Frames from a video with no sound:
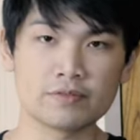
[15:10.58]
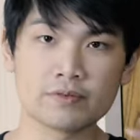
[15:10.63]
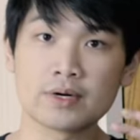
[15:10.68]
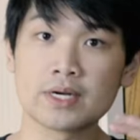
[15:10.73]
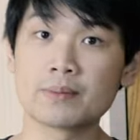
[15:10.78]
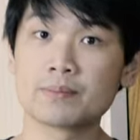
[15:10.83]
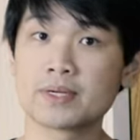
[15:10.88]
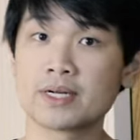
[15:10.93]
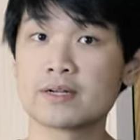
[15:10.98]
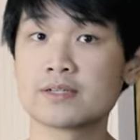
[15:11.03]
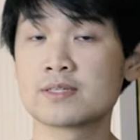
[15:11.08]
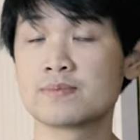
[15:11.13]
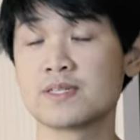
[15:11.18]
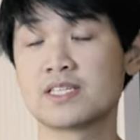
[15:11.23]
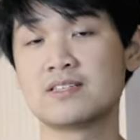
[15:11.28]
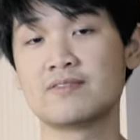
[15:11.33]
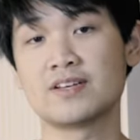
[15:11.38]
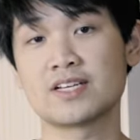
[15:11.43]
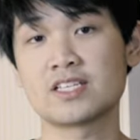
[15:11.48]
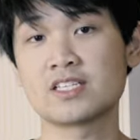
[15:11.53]
if we want to bring out
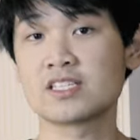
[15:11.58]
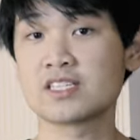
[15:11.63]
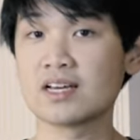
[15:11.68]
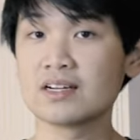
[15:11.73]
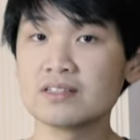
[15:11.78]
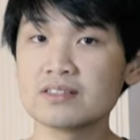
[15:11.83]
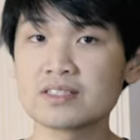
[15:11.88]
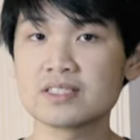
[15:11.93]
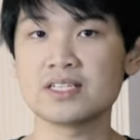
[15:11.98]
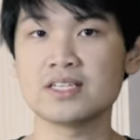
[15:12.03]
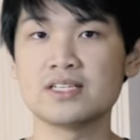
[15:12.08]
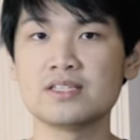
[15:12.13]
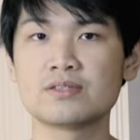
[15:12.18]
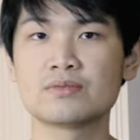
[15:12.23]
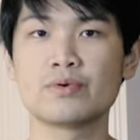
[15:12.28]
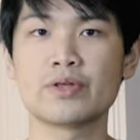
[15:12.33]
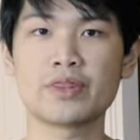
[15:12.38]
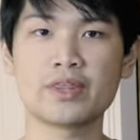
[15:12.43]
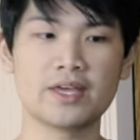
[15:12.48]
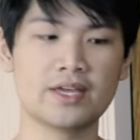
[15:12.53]
specific
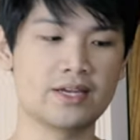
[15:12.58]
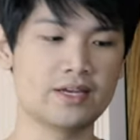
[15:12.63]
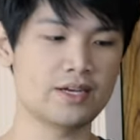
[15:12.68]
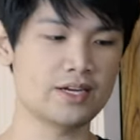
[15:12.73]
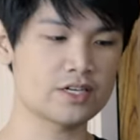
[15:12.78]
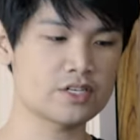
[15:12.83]
subtleties within